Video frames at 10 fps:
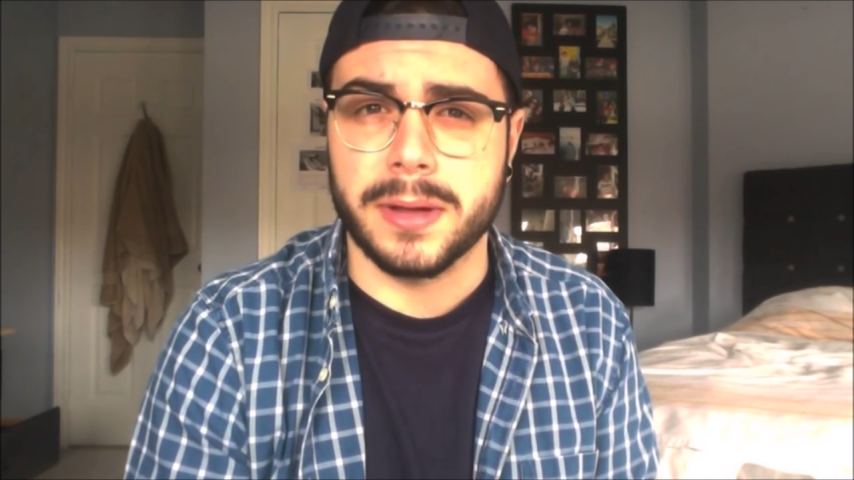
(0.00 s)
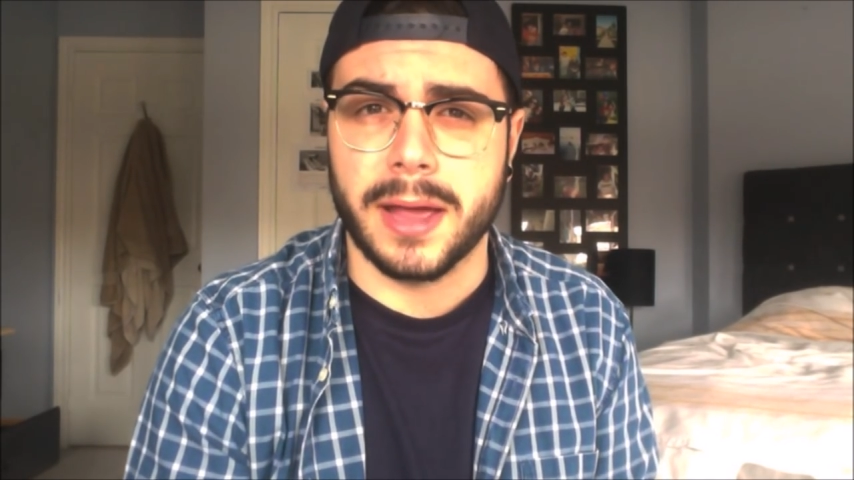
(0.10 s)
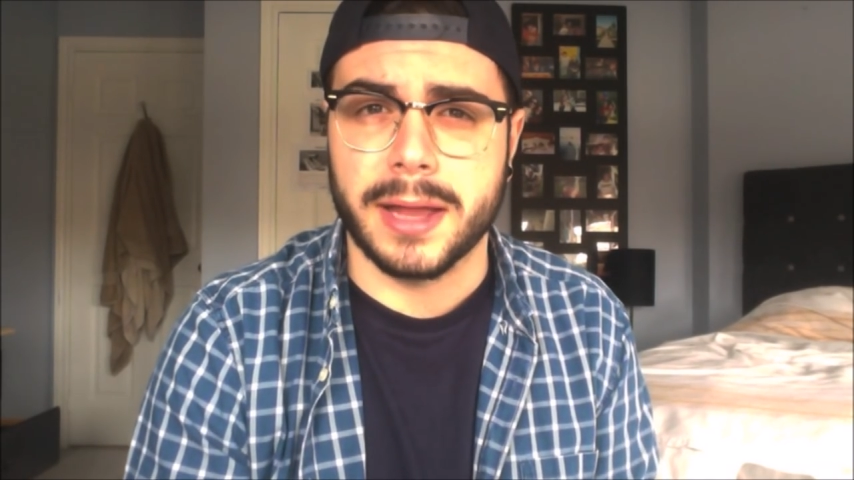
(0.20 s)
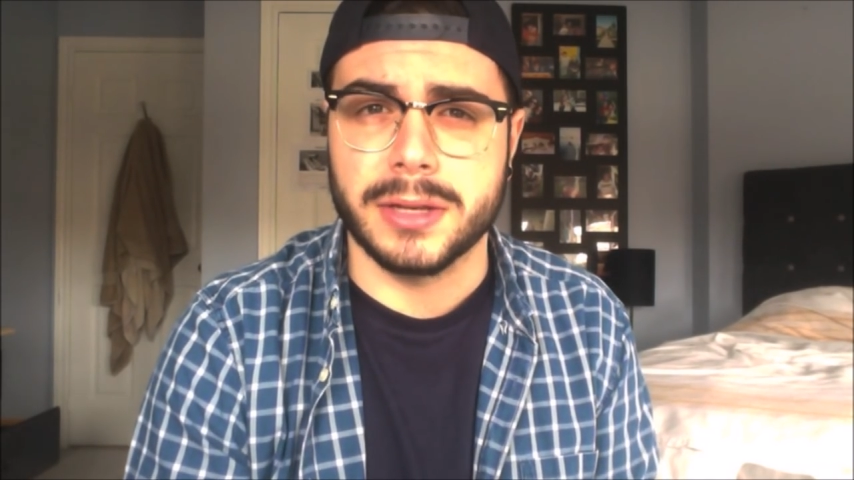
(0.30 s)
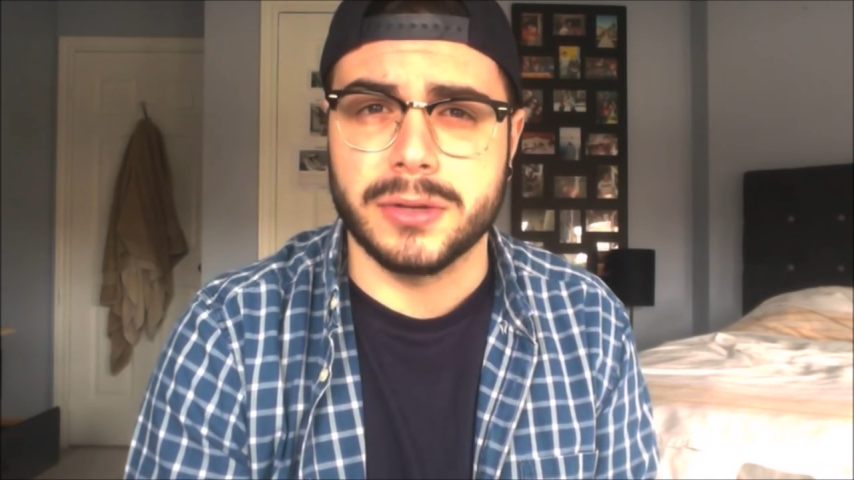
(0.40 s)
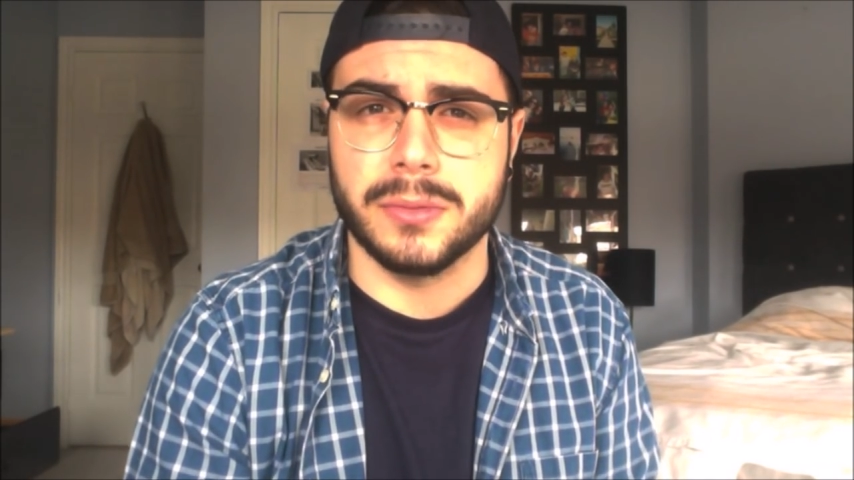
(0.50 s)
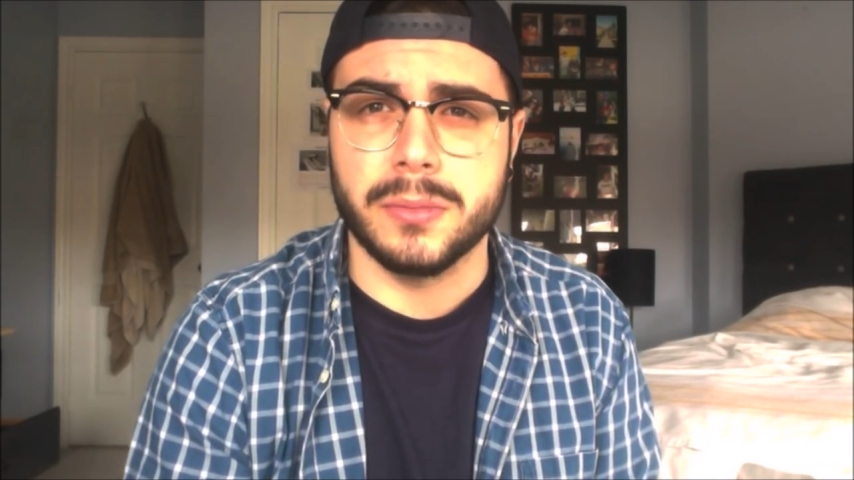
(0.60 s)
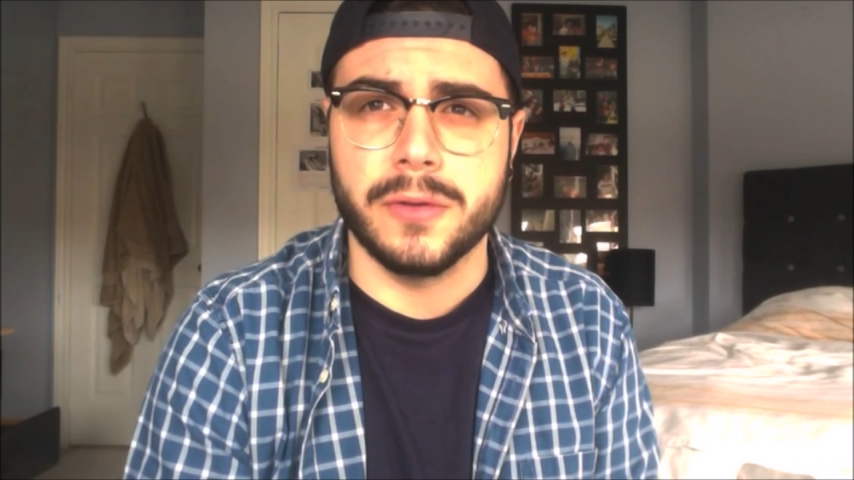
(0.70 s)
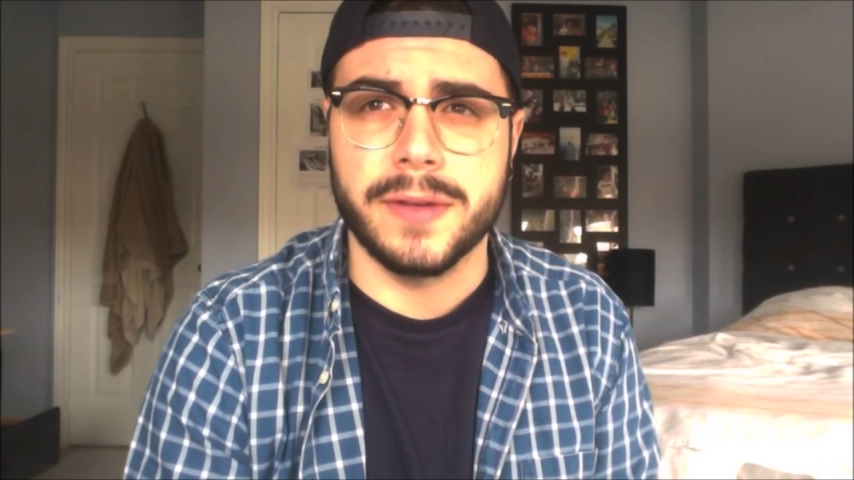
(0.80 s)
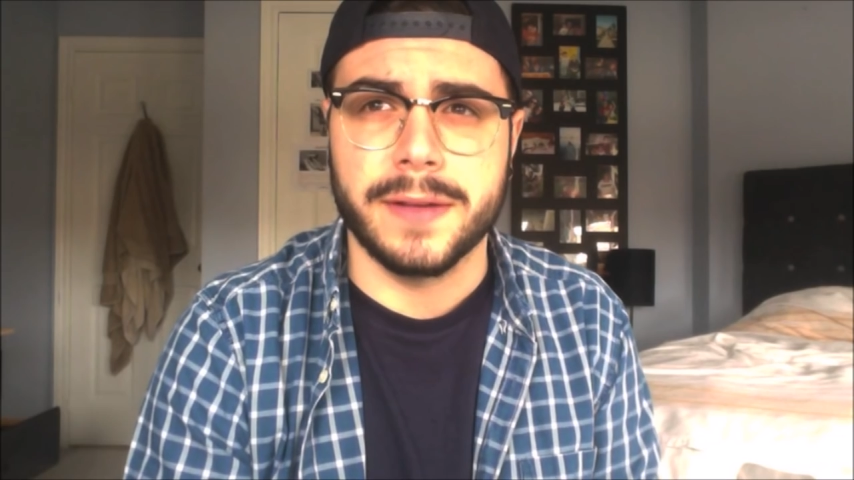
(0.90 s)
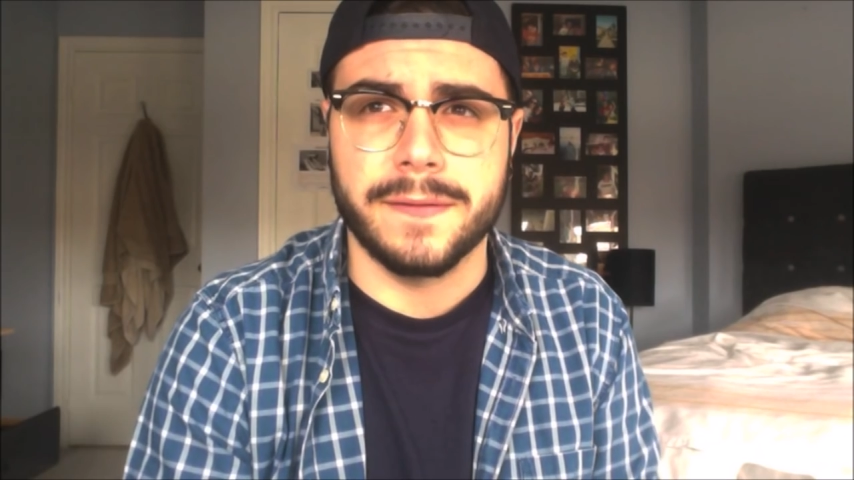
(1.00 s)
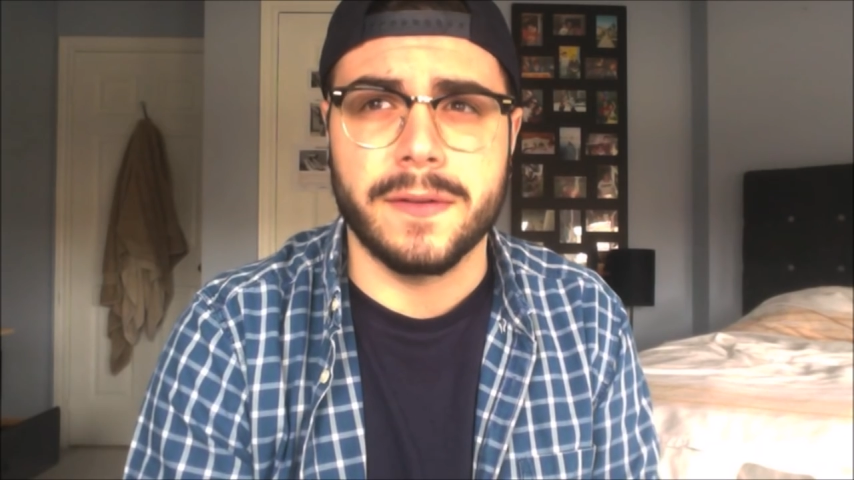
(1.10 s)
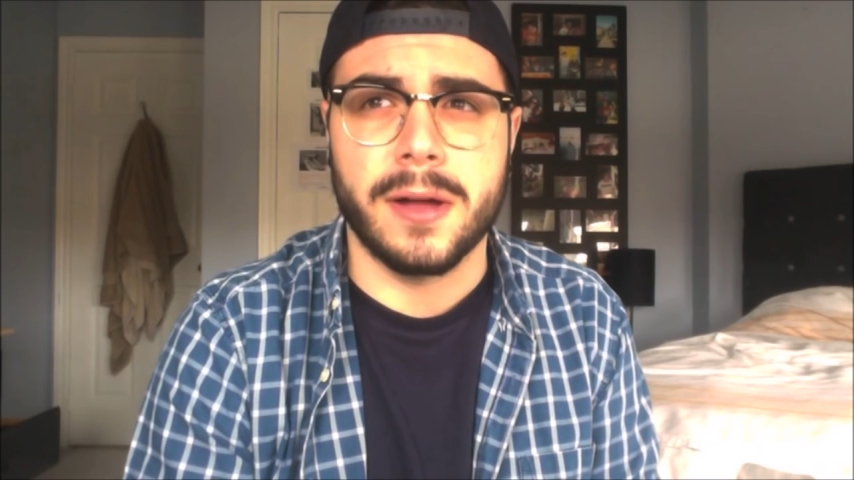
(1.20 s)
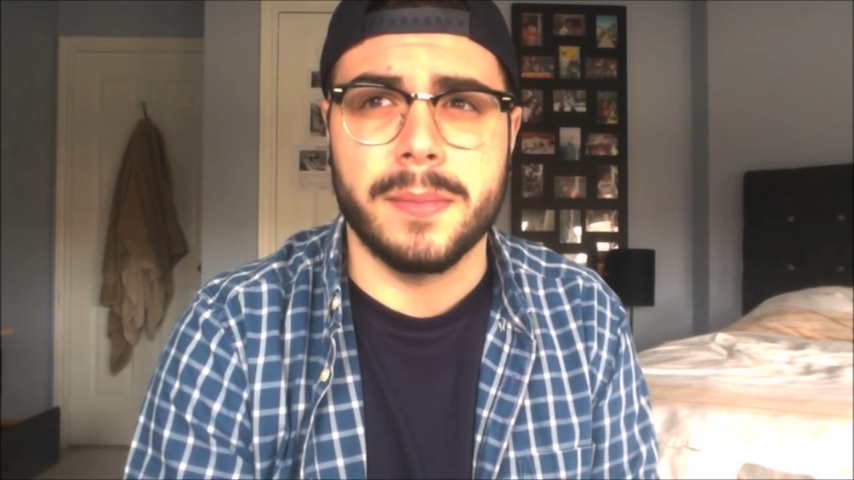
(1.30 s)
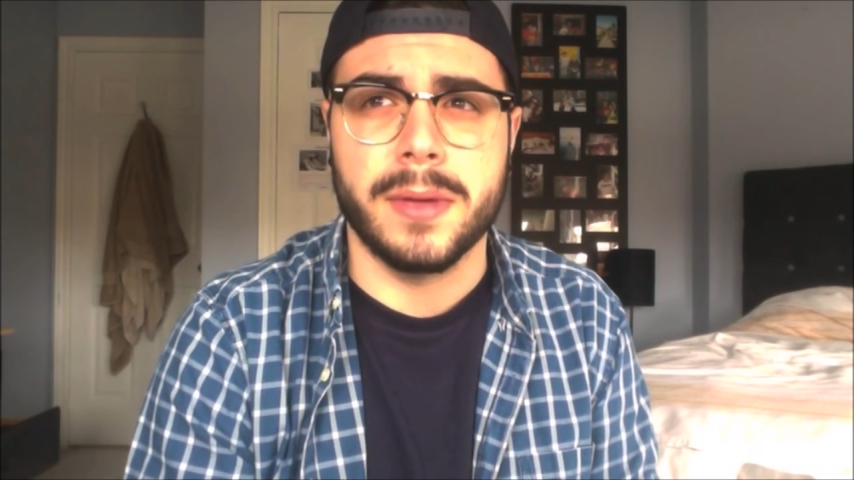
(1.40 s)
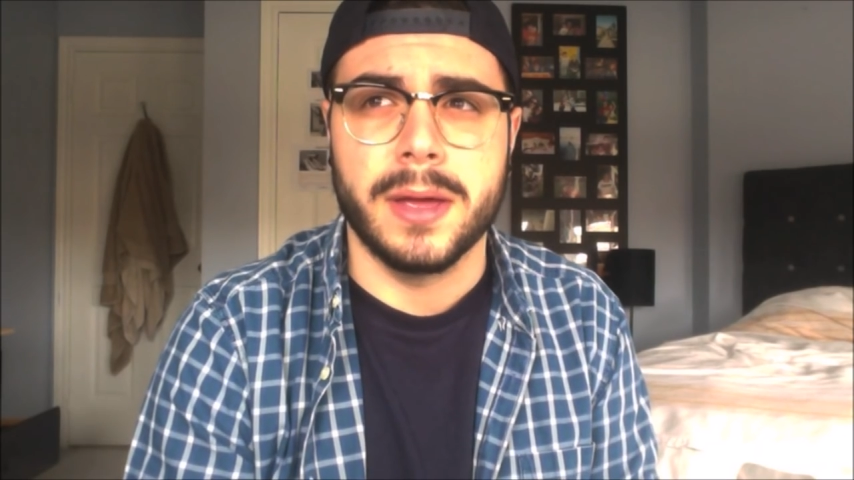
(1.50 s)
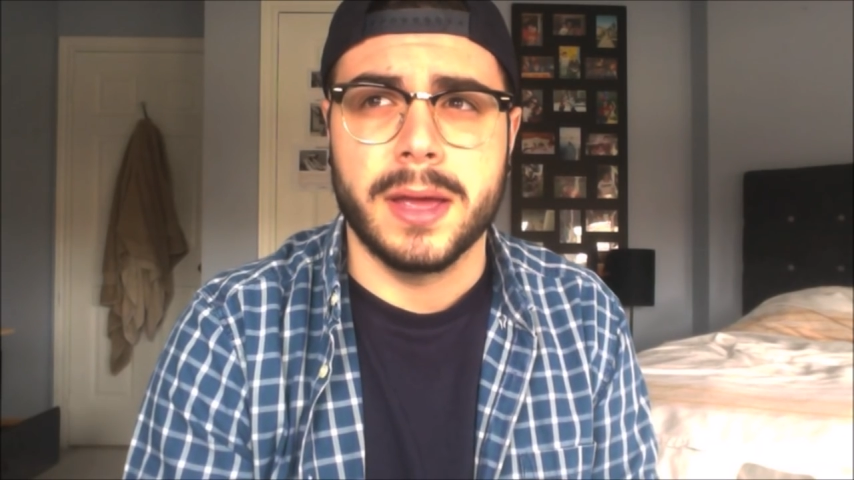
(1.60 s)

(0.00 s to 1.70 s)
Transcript: and to moving from